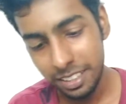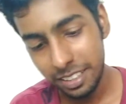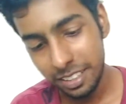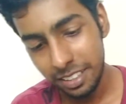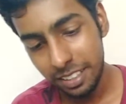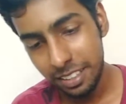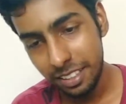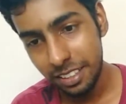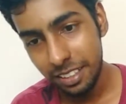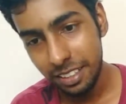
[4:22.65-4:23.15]

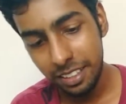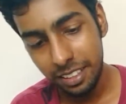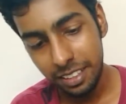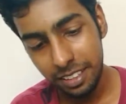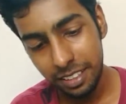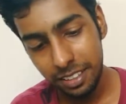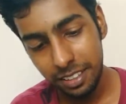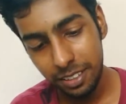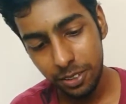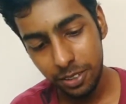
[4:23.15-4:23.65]

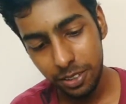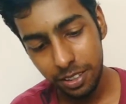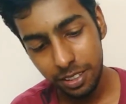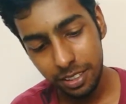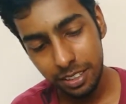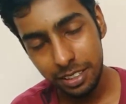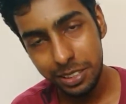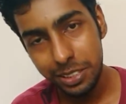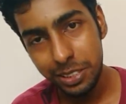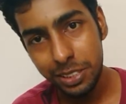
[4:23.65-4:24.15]
It's written
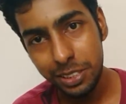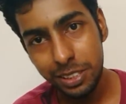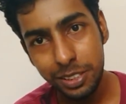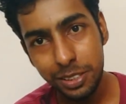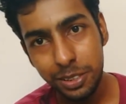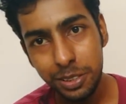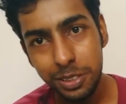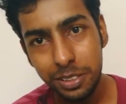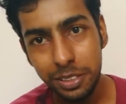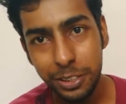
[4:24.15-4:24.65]
Google over
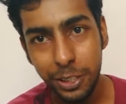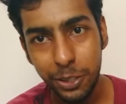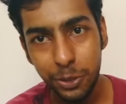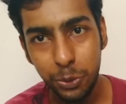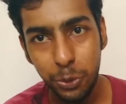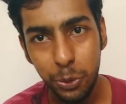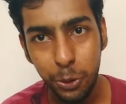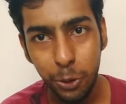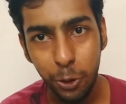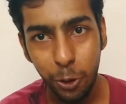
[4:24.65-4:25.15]
here.
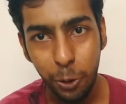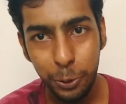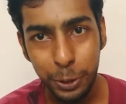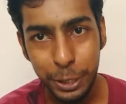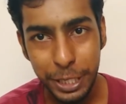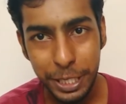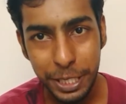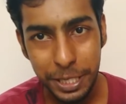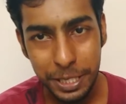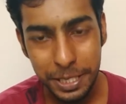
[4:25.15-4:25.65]

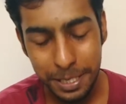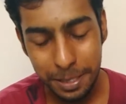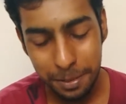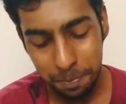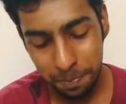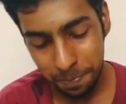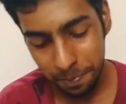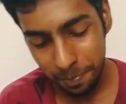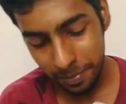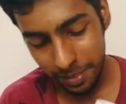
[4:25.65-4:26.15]

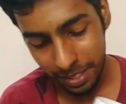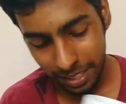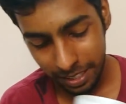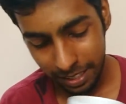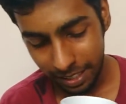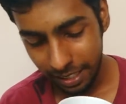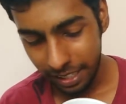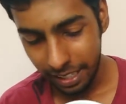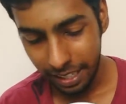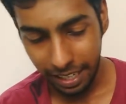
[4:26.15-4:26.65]
And
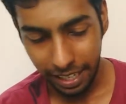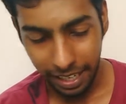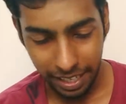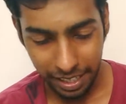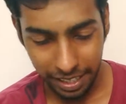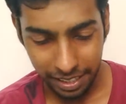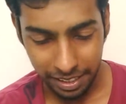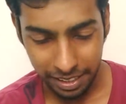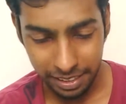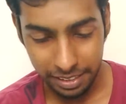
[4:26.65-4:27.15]

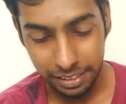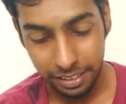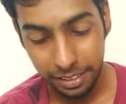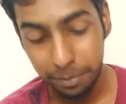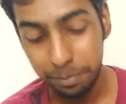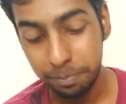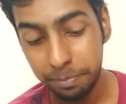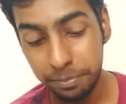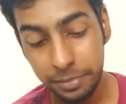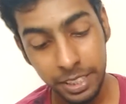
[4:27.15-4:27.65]
Google is my
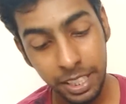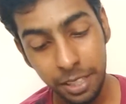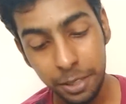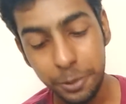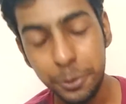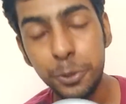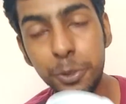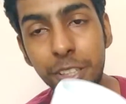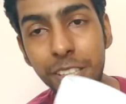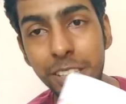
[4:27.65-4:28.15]
love
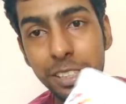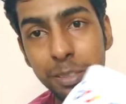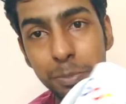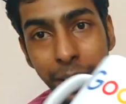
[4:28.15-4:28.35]
language.